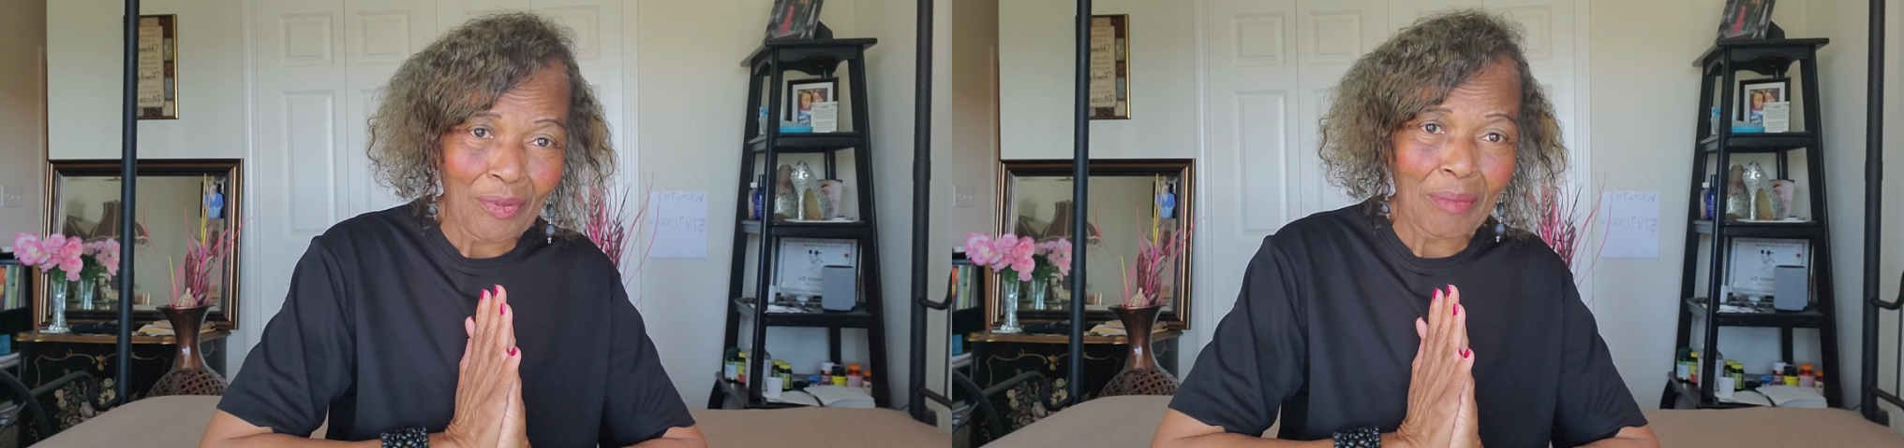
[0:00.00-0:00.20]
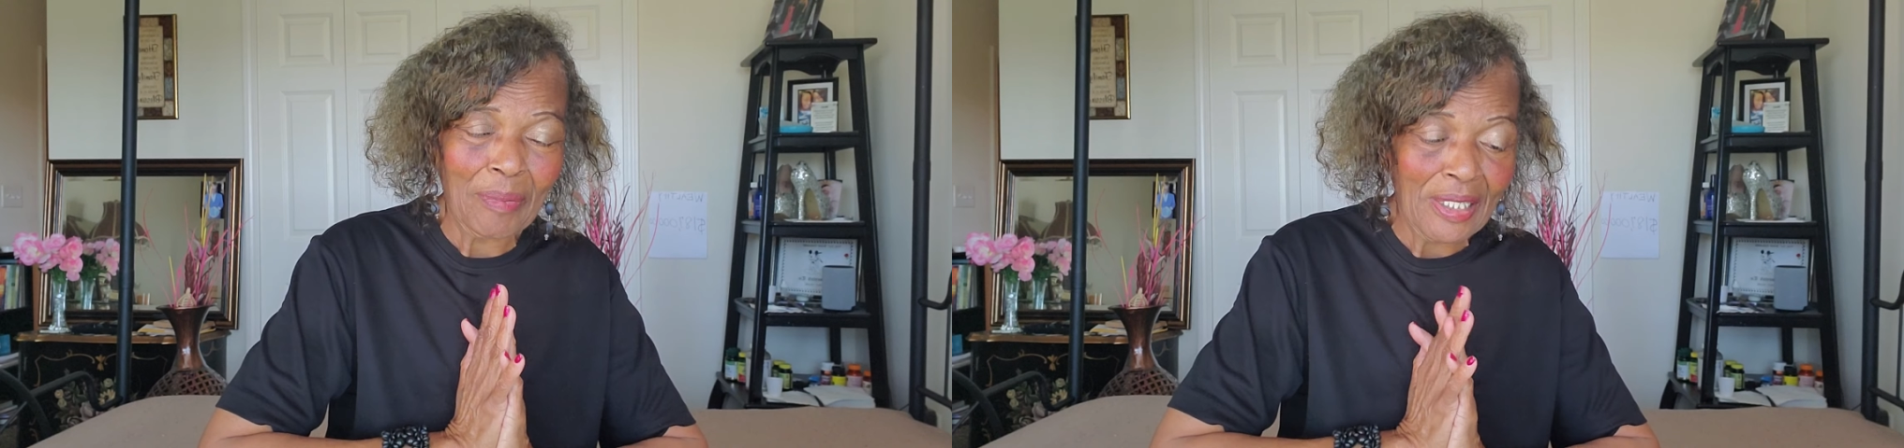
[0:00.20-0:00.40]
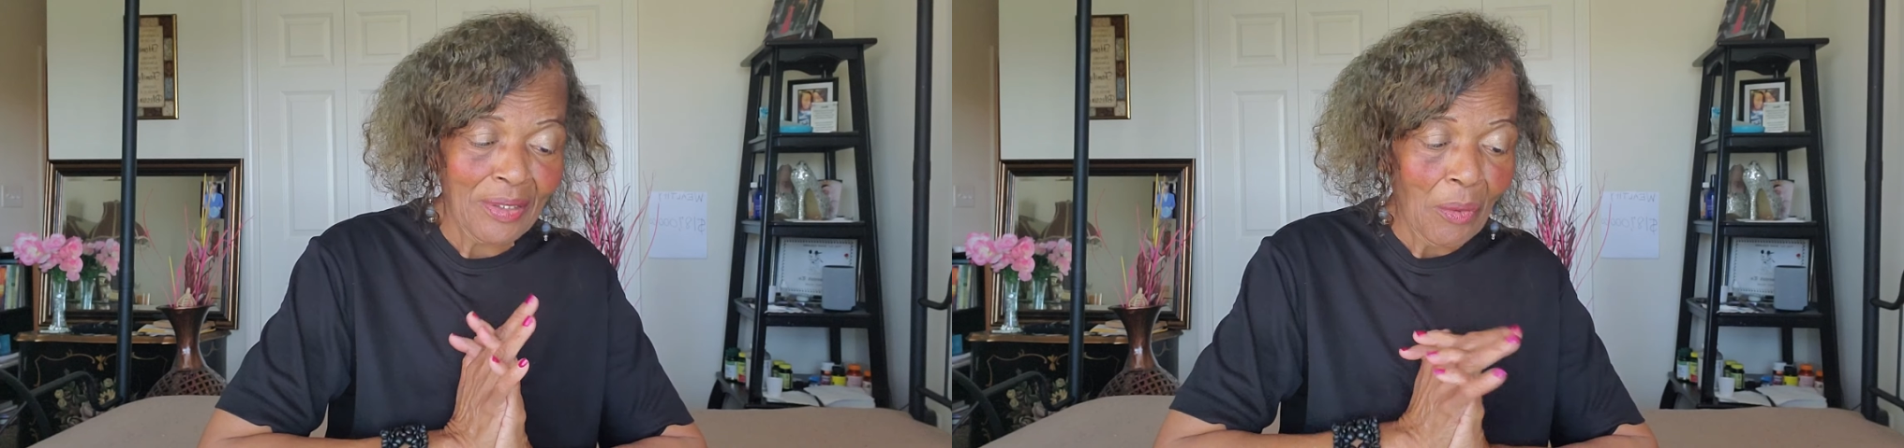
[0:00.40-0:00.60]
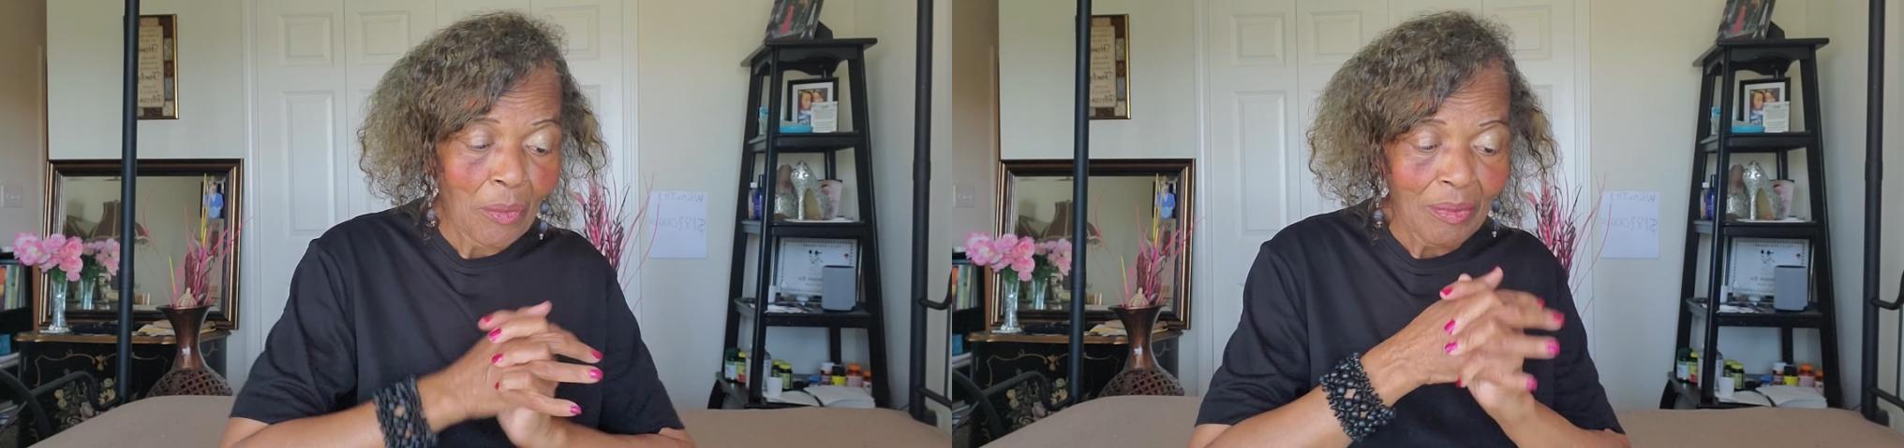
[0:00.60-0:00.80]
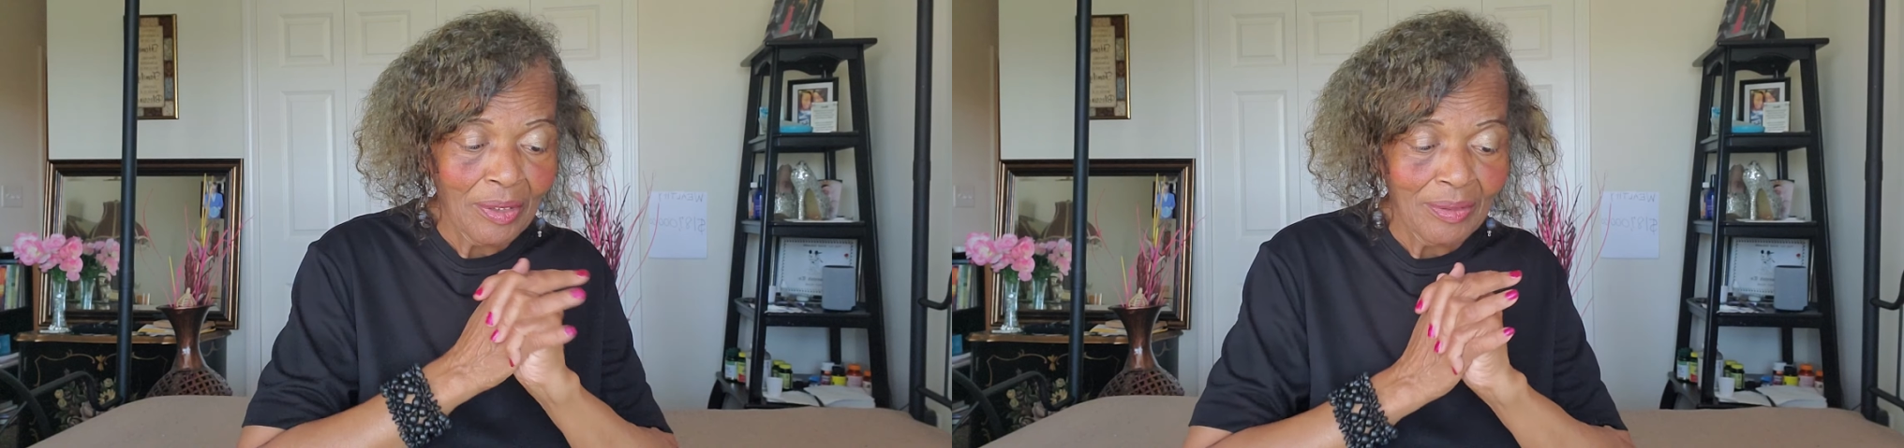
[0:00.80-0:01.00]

will be no